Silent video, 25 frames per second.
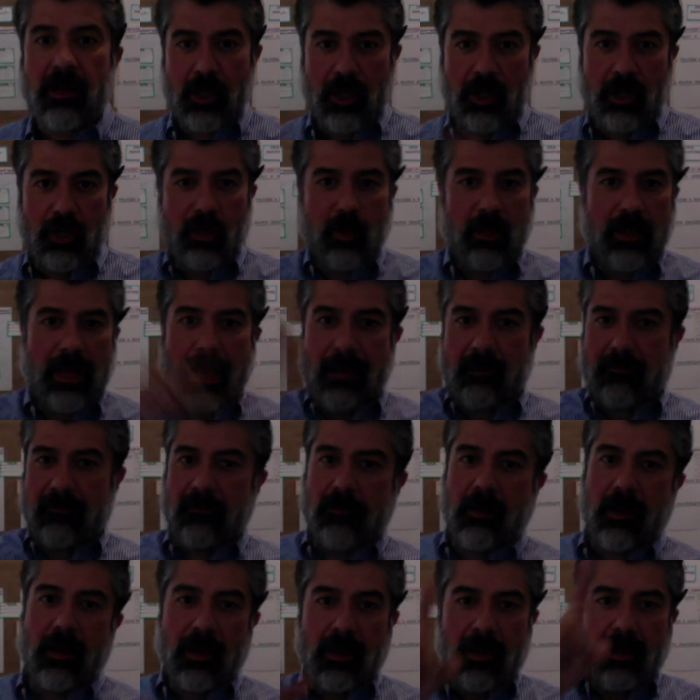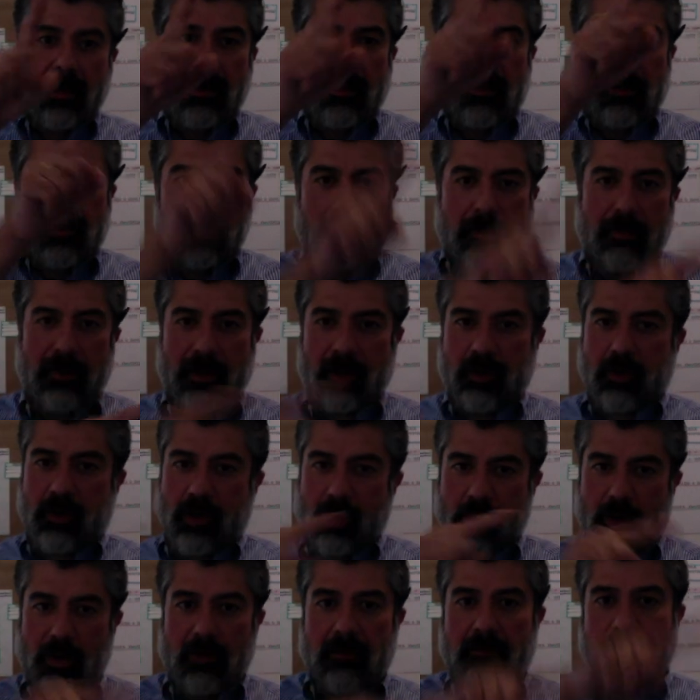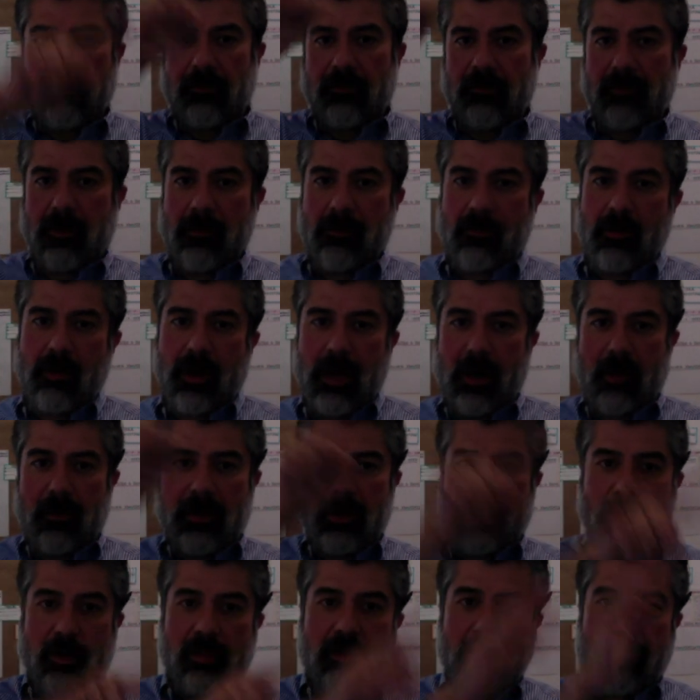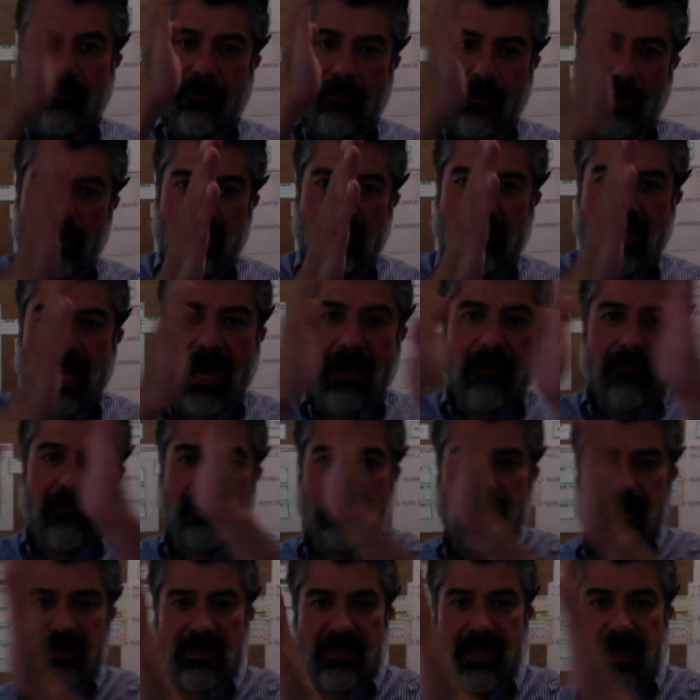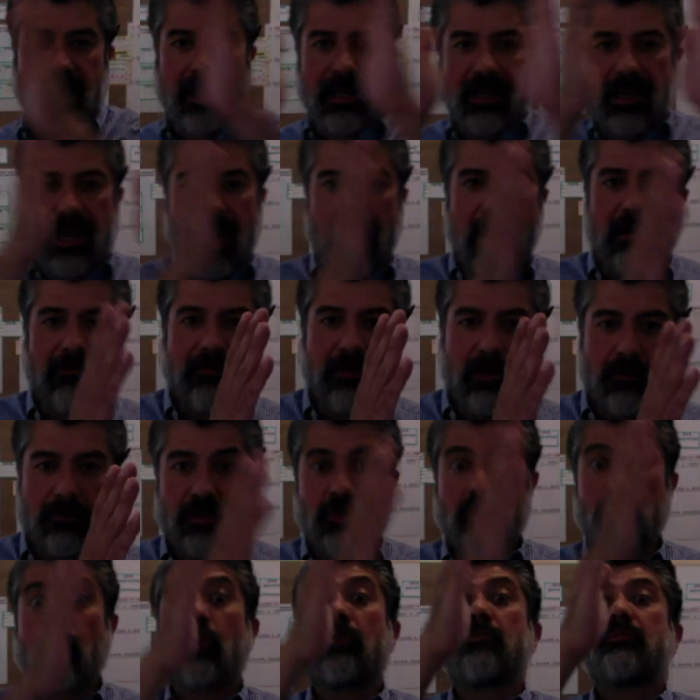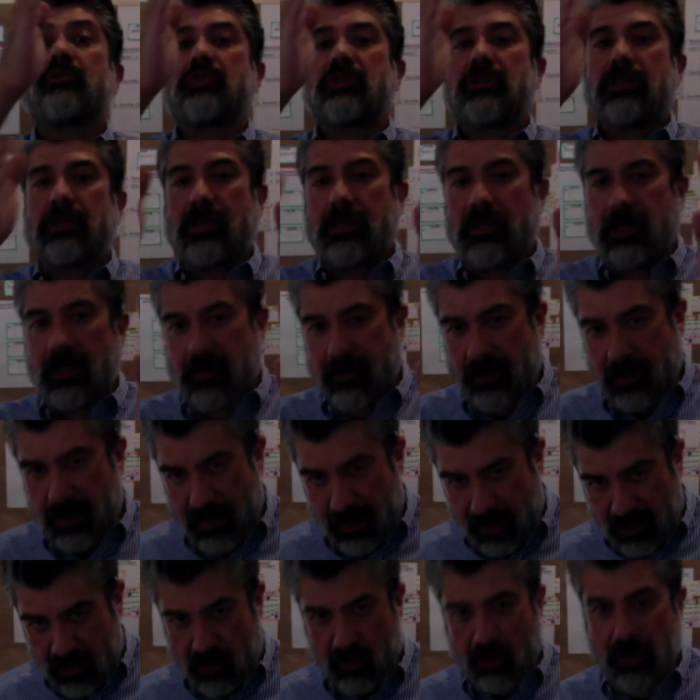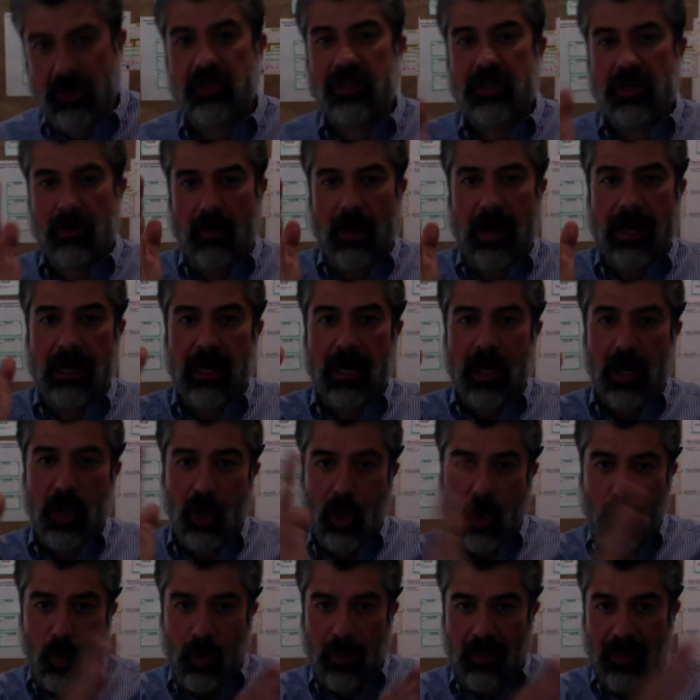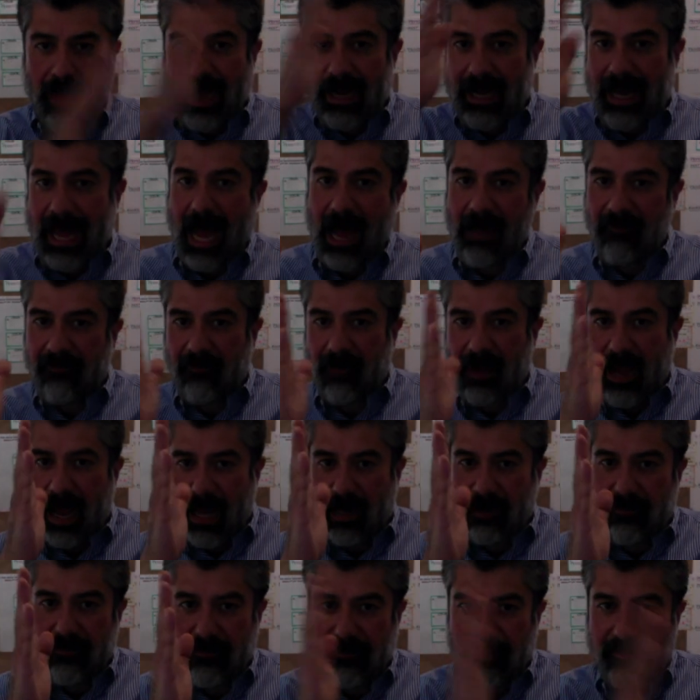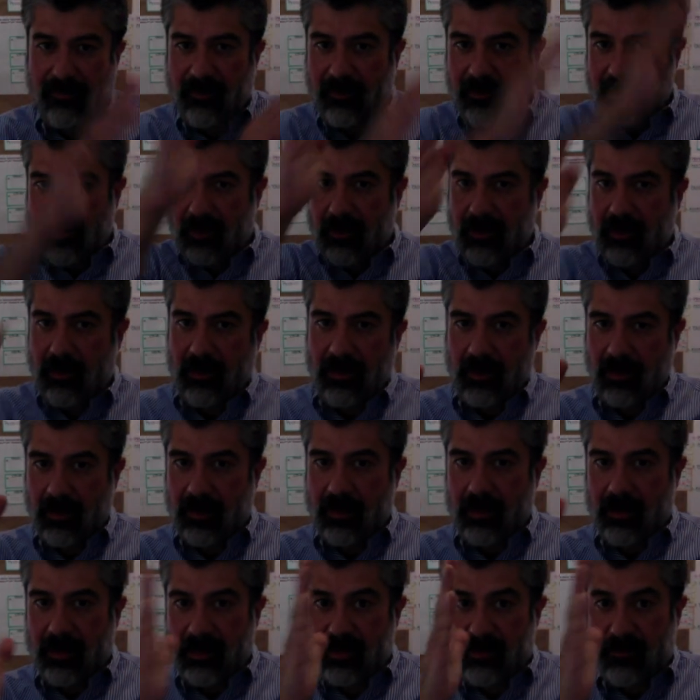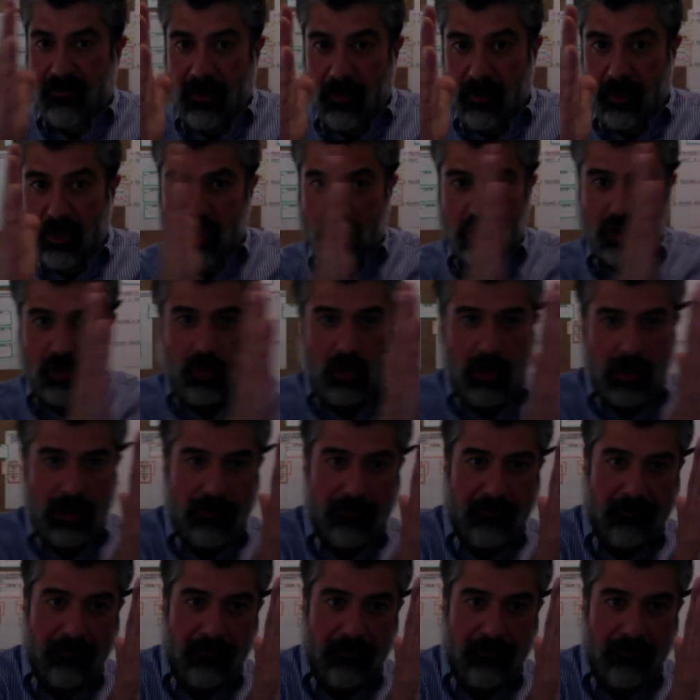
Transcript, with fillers: You know that bell curve. Remember how we go the first half and the second half, absorption and then excretion, right? Well, that half life is very short.